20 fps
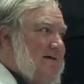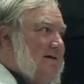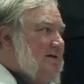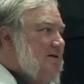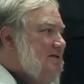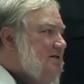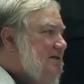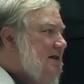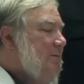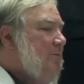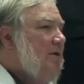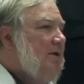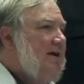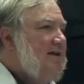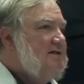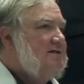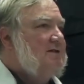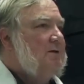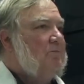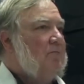
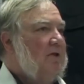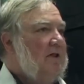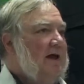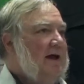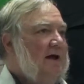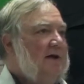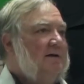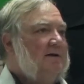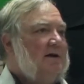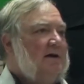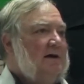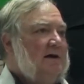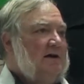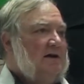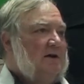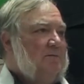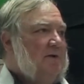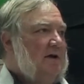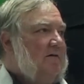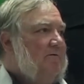stimulates the plant
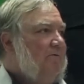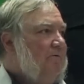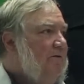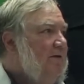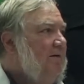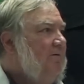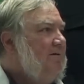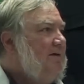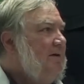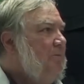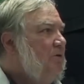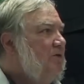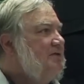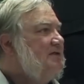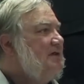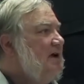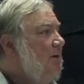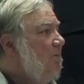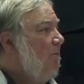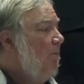to make
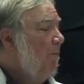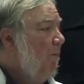50%